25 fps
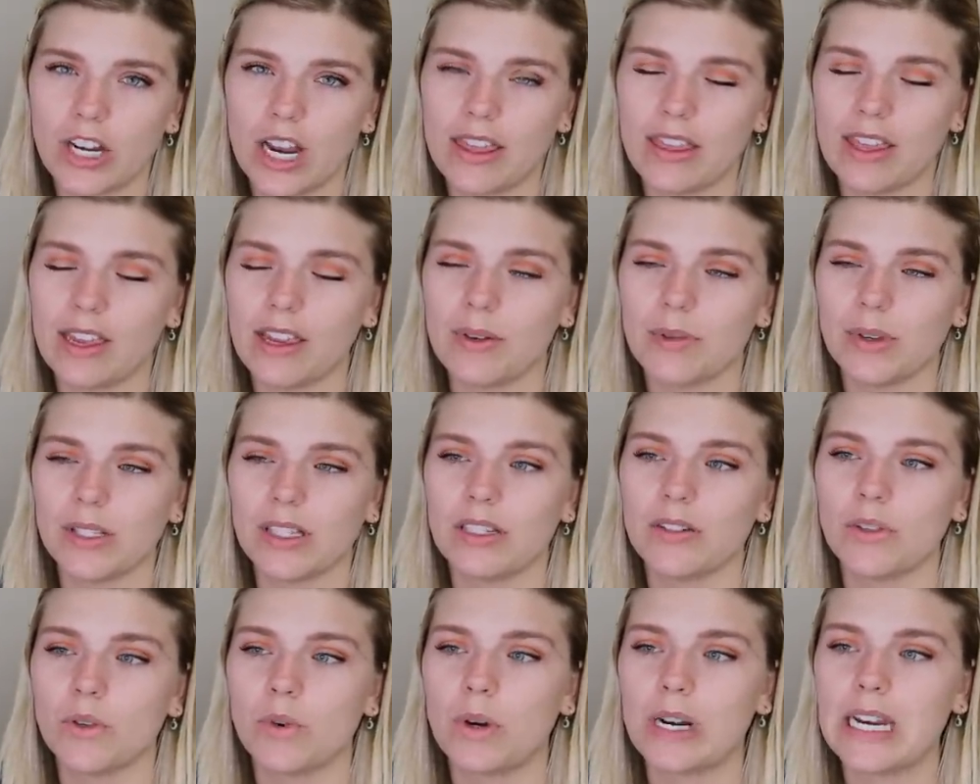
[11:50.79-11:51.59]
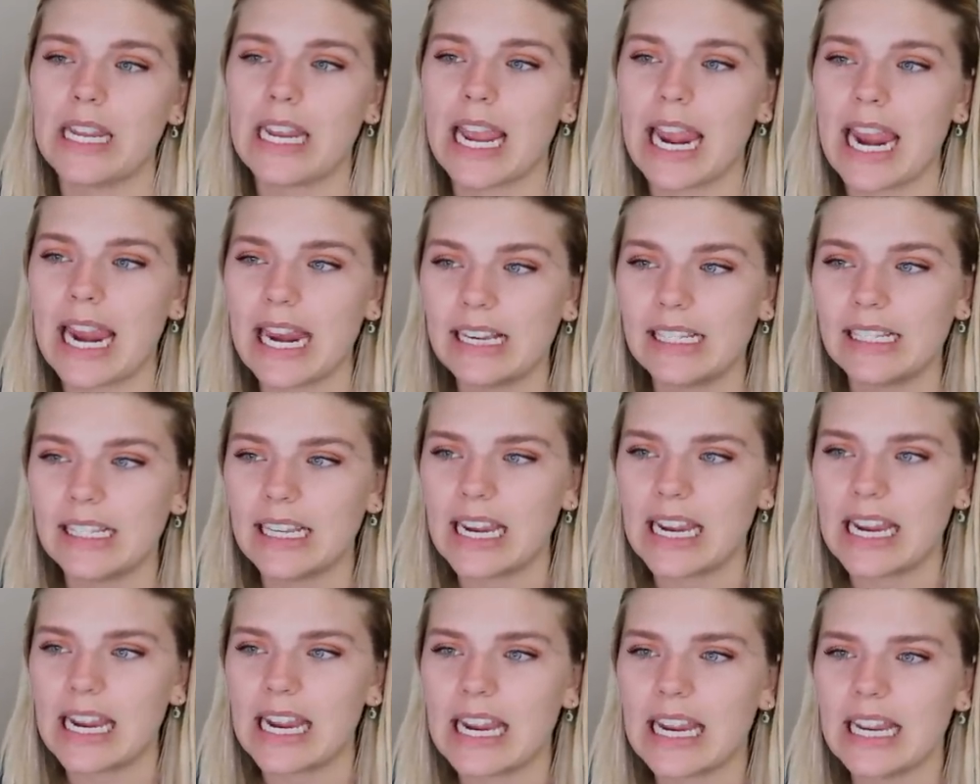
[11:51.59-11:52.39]
I think it was in
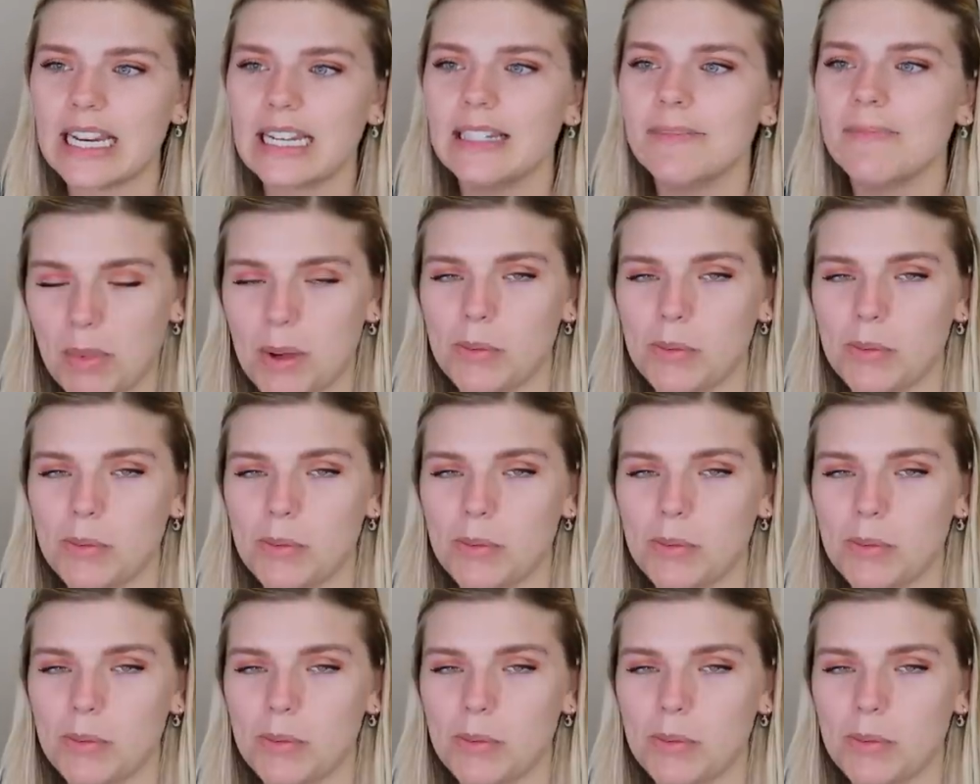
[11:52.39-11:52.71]
2018.